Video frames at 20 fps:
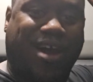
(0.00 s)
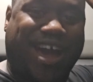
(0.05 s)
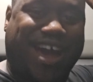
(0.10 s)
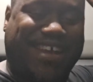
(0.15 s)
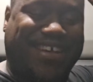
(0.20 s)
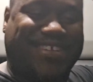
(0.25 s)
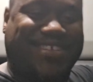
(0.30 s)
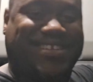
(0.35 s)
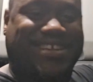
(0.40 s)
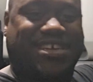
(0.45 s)
are
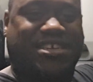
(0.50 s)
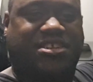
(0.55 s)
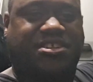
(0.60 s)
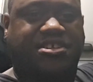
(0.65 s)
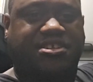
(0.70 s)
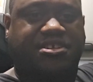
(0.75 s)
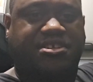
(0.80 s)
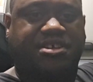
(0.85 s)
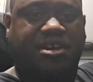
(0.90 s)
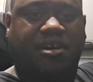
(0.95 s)
at a
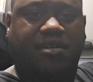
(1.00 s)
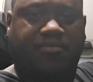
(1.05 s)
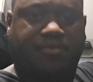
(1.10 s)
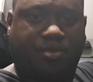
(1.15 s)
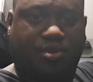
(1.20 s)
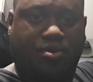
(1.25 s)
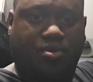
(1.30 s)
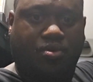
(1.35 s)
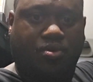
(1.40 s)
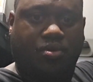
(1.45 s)
distance of
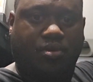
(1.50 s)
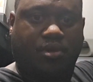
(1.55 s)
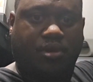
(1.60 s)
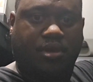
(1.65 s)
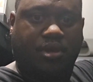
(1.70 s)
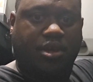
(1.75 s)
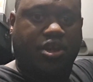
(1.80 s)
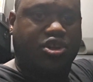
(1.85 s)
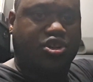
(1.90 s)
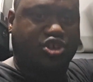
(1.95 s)
you,
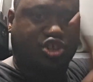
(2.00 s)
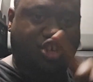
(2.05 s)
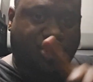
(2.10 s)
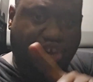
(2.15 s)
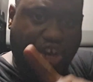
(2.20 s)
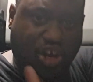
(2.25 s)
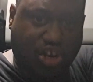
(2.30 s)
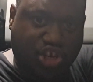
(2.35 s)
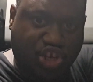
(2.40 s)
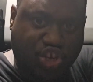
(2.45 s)

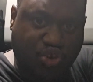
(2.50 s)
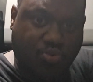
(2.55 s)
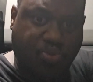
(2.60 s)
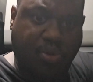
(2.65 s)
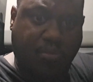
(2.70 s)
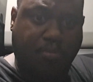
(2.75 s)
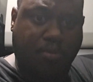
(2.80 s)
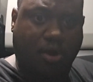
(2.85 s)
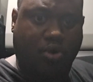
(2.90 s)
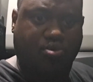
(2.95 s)
judge you
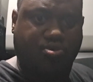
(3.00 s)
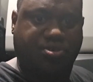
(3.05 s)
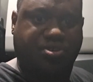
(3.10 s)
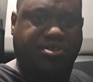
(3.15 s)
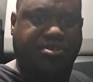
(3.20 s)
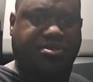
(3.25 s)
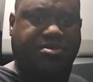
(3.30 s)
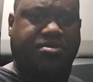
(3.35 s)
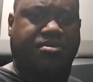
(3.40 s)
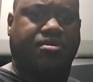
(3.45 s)
the
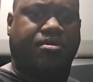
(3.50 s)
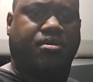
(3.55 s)
most.